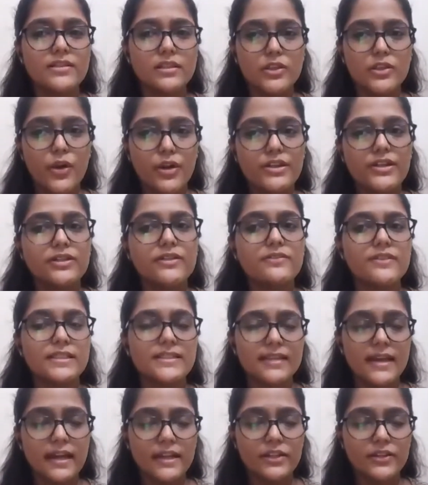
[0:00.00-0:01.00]
authoritative
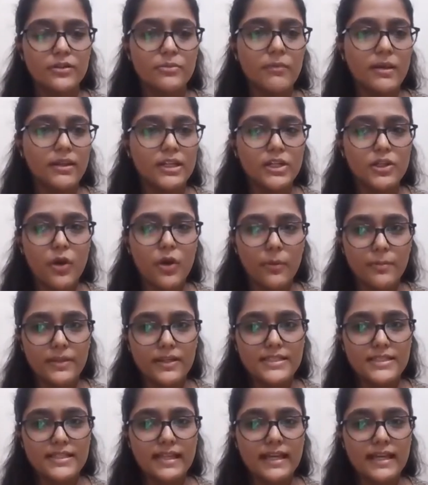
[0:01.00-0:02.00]
insight on many
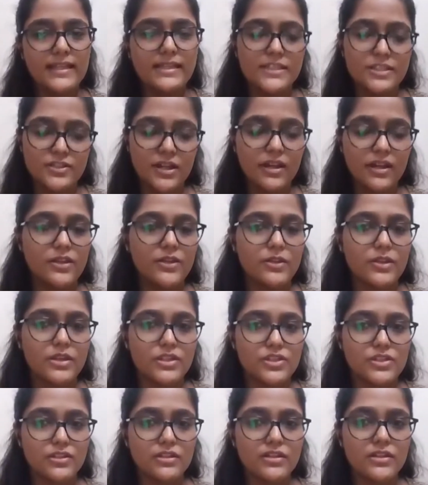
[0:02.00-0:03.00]
topics like history and
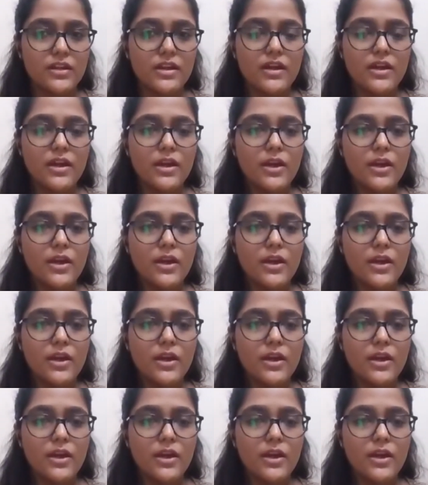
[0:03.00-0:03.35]
education.